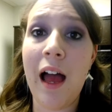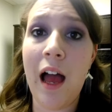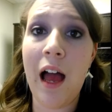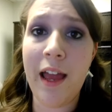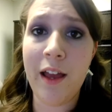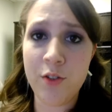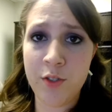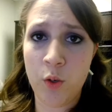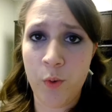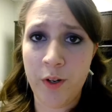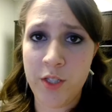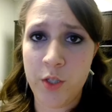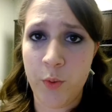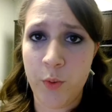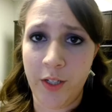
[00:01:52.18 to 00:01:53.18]
I also
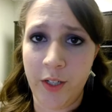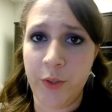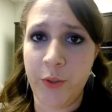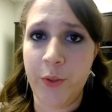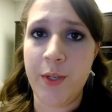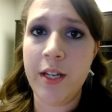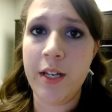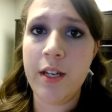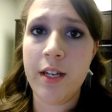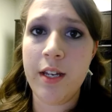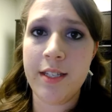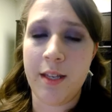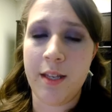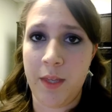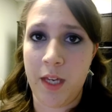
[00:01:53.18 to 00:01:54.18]
wanted to include
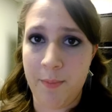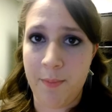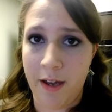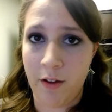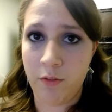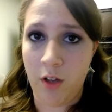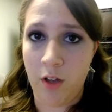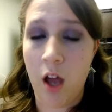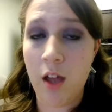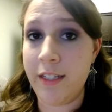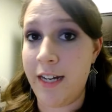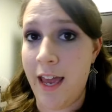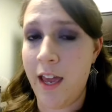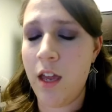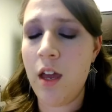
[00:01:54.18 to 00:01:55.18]
something about
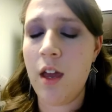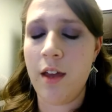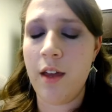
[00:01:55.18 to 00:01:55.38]
holiday.